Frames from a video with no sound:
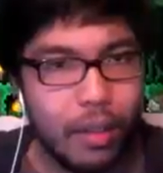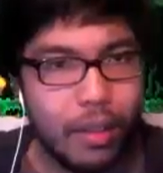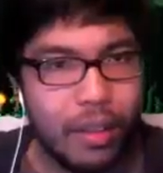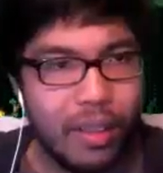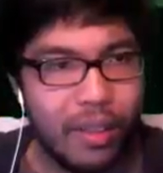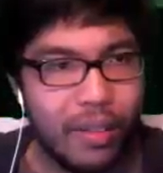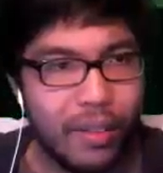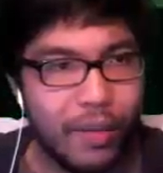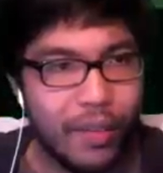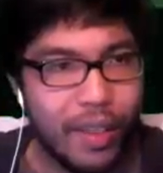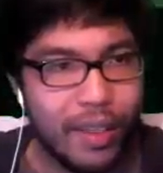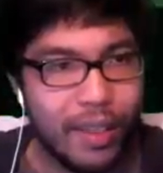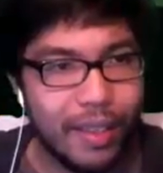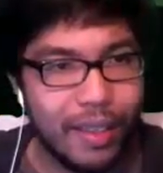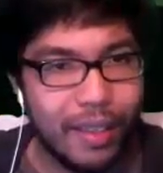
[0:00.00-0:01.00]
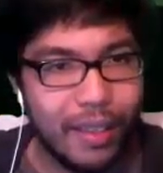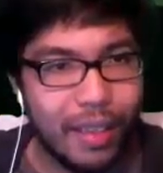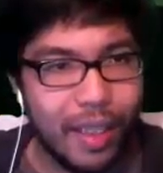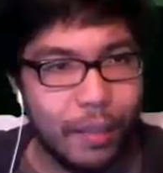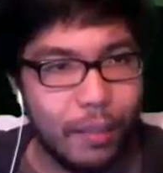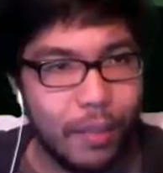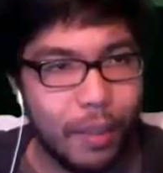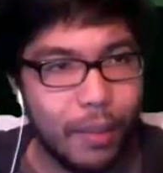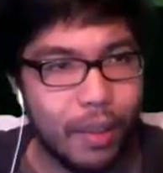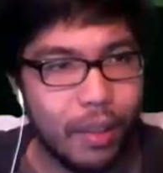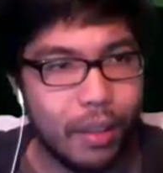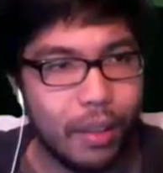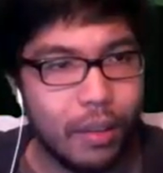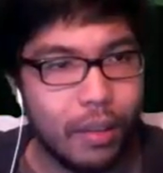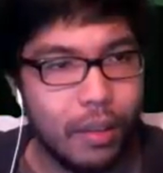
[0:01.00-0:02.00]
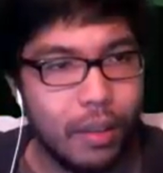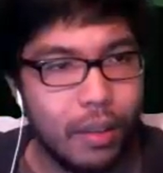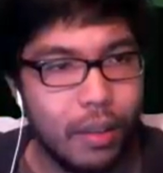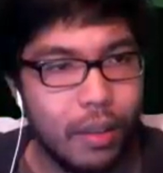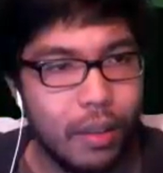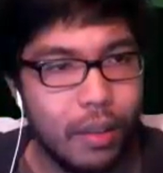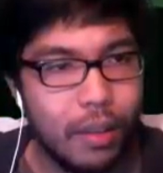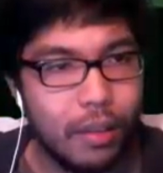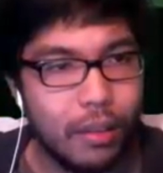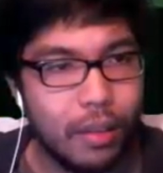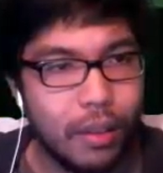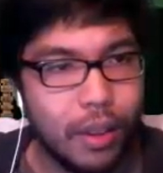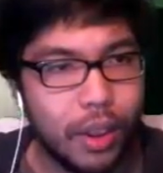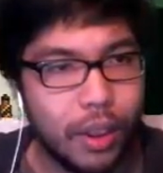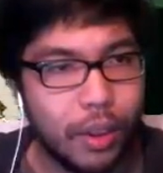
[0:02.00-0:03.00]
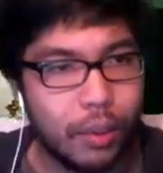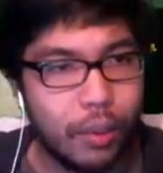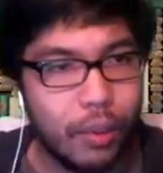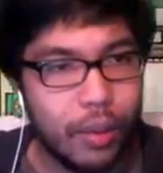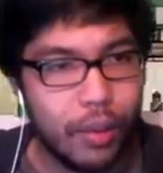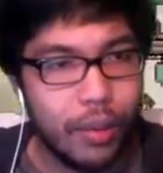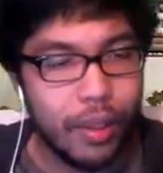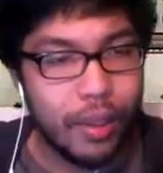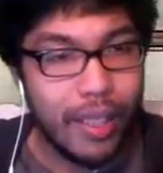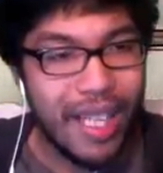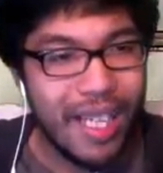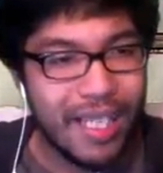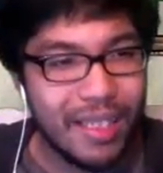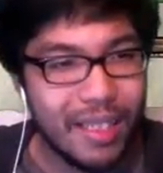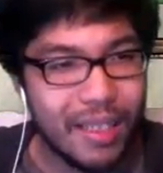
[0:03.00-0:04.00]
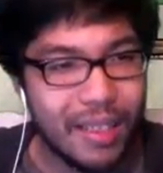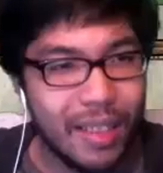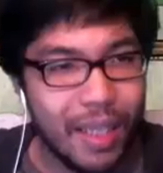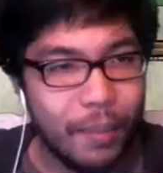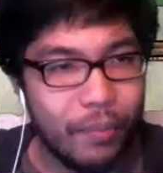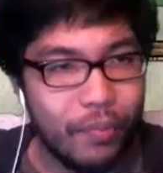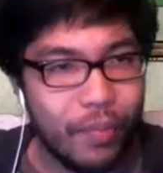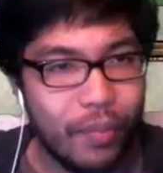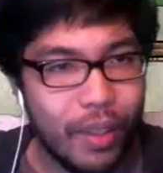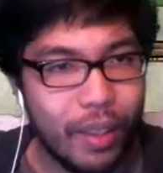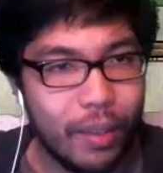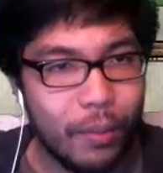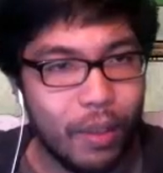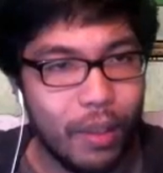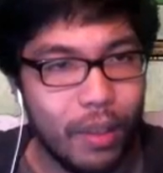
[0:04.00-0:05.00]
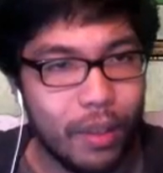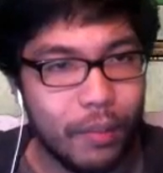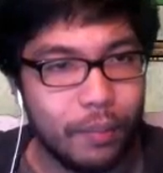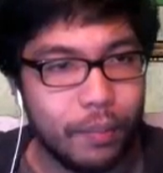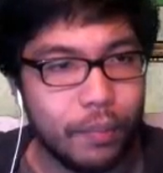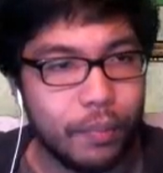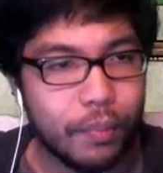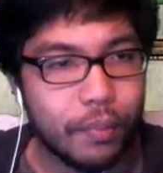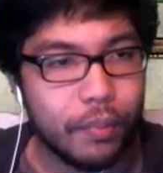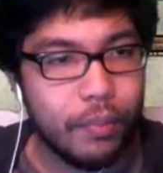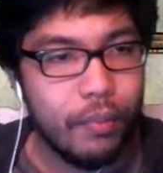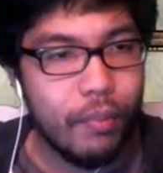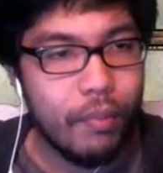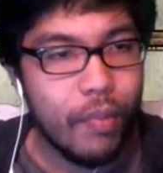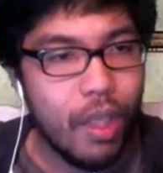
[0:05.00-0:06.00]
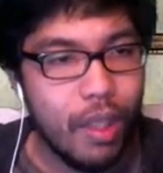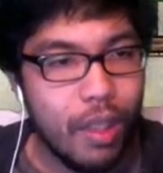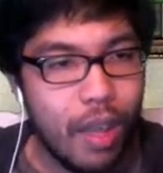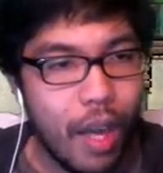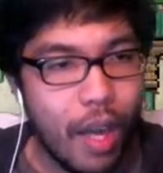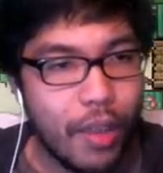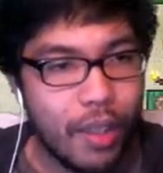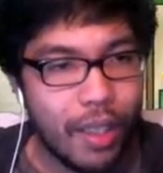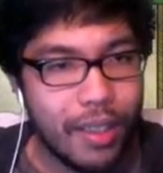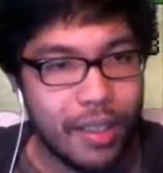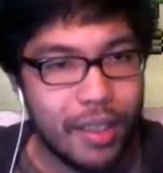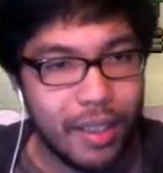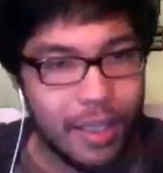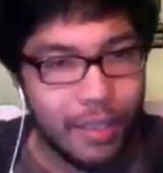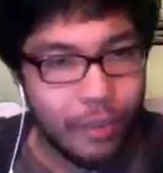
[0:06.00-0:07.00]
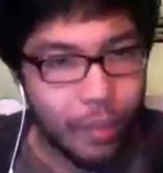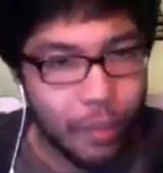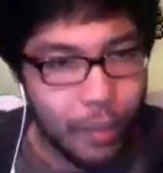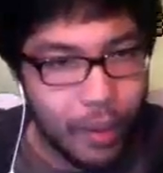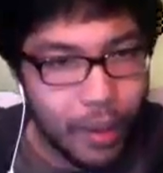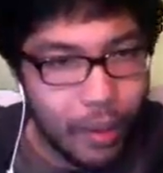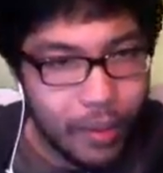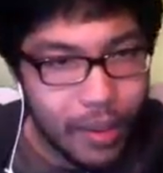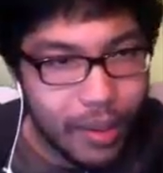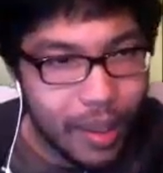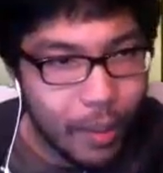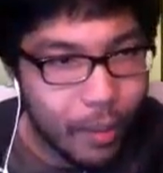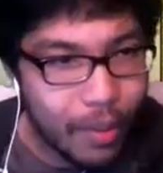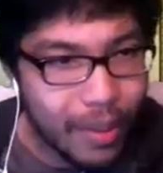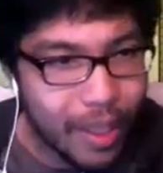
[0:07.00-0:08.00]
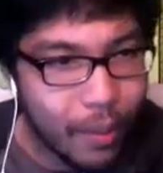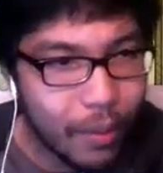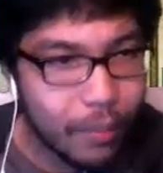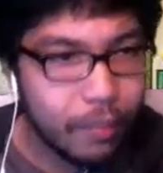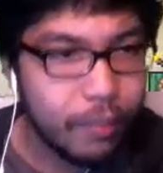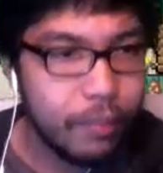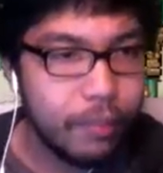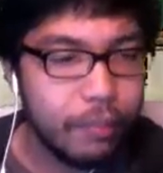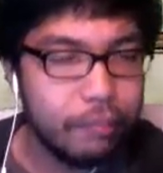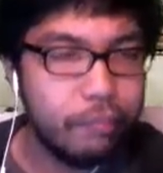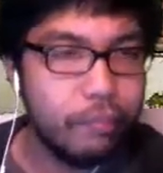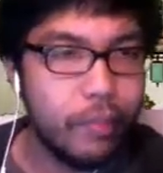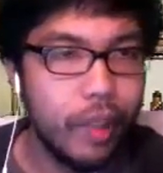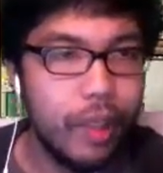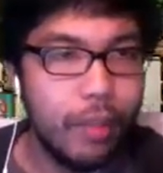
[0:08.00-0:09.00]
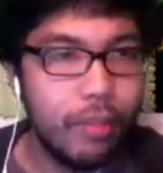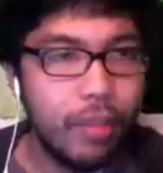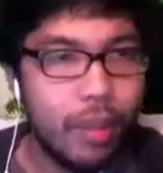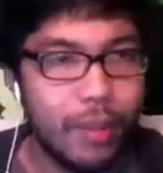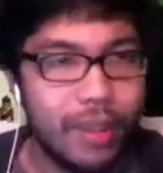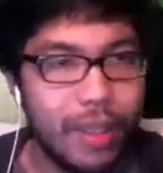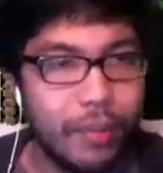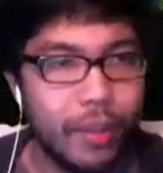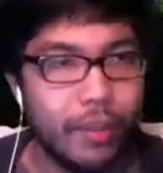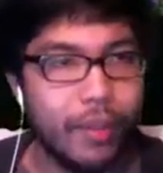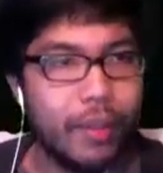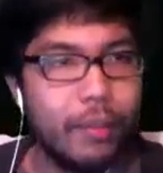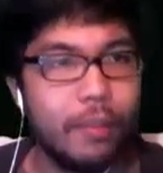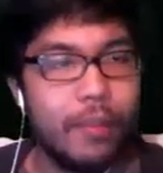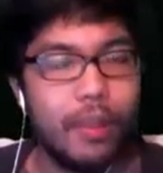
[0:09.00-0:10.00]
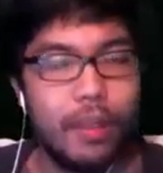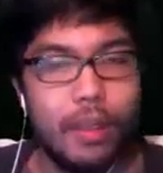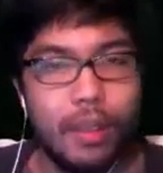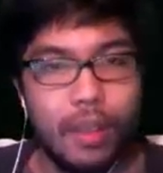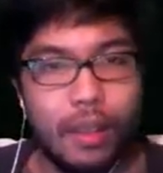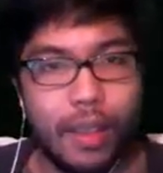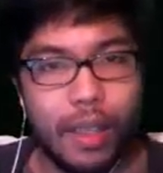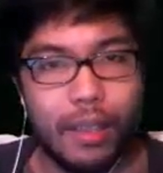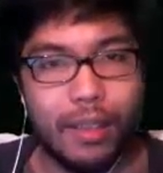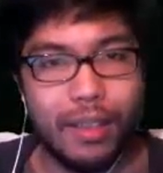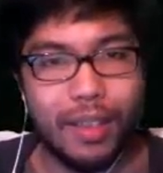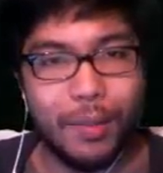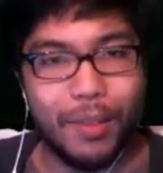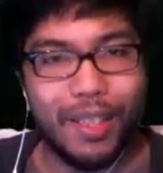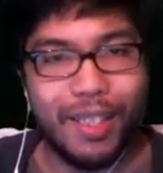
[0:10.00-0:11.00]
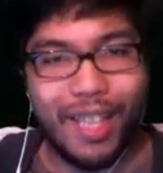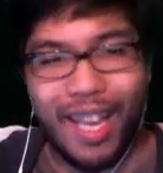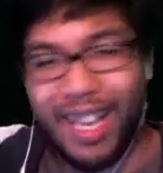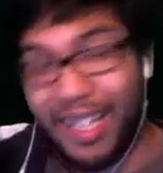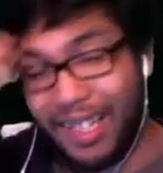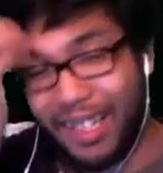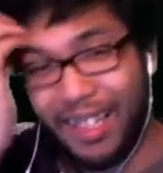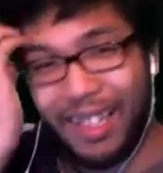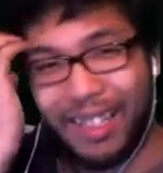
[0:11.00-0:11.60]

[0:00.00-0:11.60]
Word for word: If it is, that's kind of lame. Let me look. Destroyer thing. Yeah, it's the same freaking one. I thought I'd see a different one, but no, it's the same one as that one. Probably just get rid of it. Okay, summon it again.